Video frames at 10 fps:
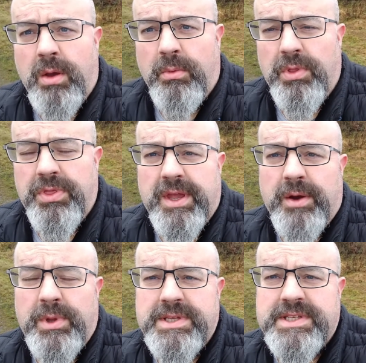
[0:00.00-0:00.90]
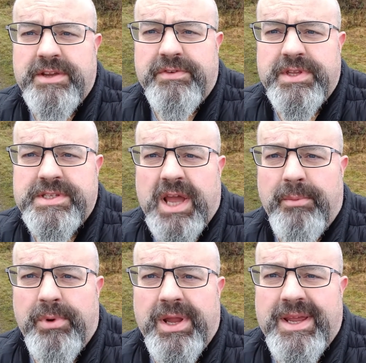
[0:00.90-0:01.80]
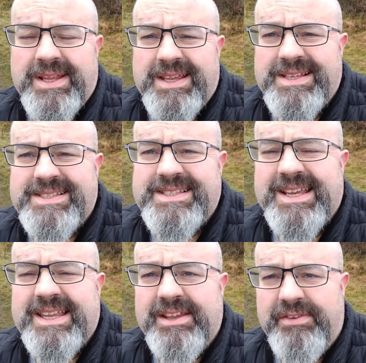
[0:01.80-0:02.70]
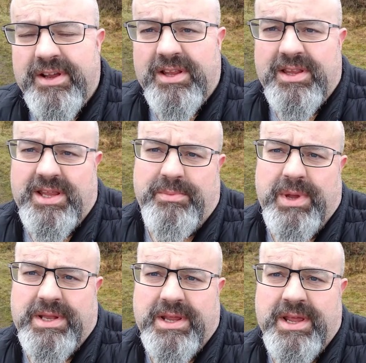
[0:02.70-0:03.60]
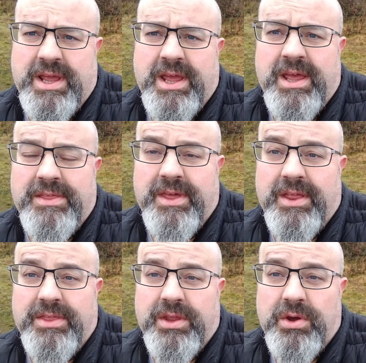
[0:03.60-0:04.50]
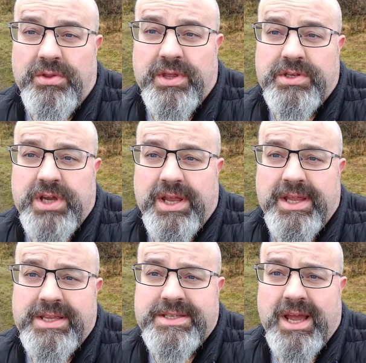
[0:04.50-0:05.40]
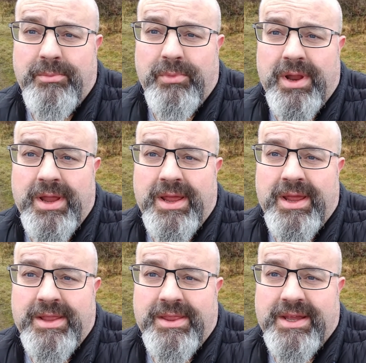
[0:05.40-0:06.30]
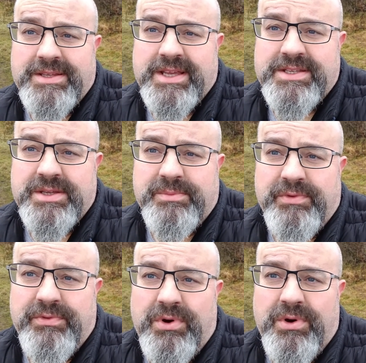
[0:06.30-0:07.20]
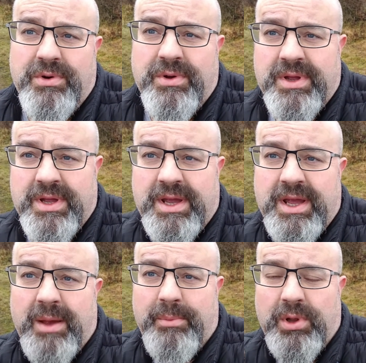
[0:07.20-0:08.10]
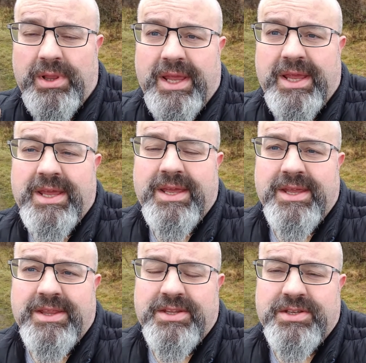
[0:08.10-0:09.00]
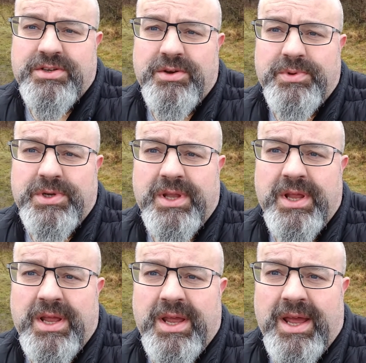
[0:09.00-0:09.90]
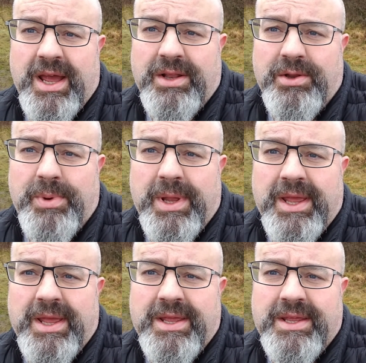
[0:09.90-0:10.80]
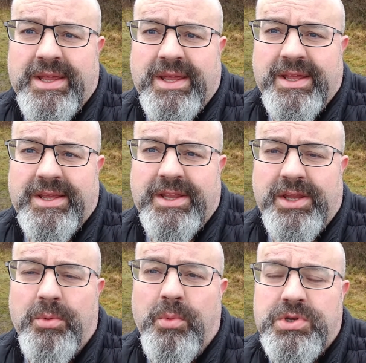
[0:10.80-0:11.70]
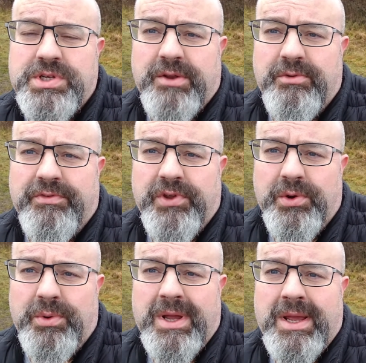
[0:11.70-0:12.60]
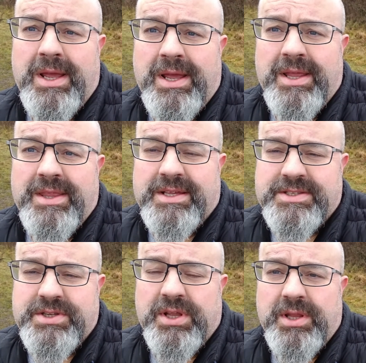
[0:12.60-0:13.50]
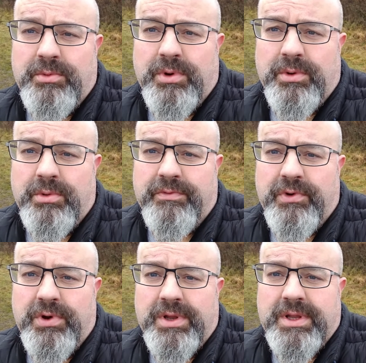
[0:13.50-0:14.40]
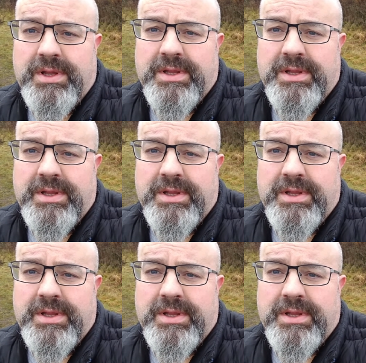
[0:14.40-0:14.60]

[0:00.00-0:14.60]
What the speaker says: One thing I will say for this camera, it is significantly better than the other Chinese camera that I tested before. I'll put a link in the description and up here, and you can watch that review. That's certainly one to avoid.